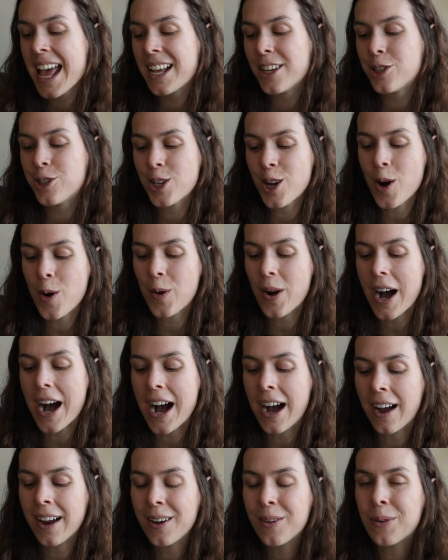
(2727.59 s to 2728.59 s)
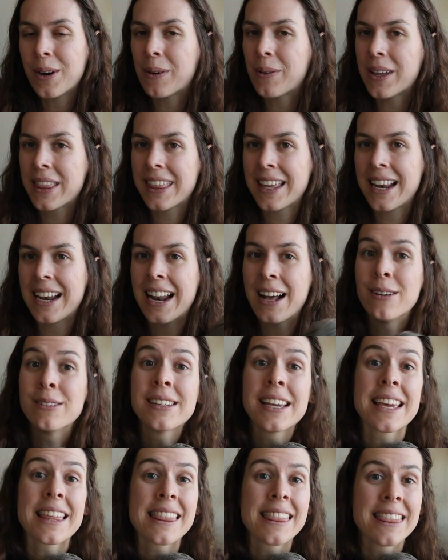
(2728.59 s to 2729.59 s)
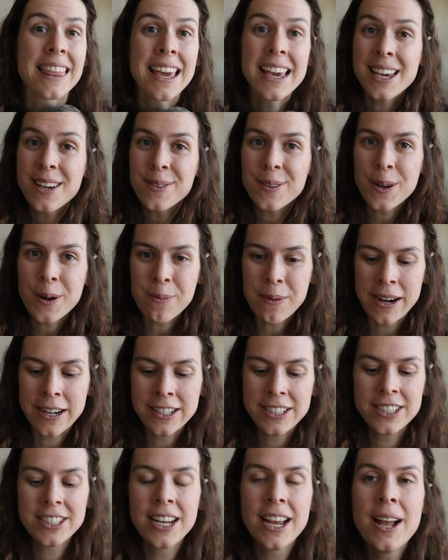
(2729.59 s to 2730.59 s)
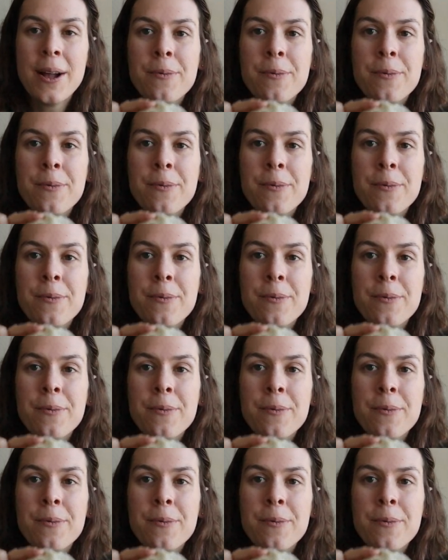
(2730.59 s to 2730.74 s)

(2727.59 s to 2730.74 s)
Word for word: So I went with it and I was like, thank you so much.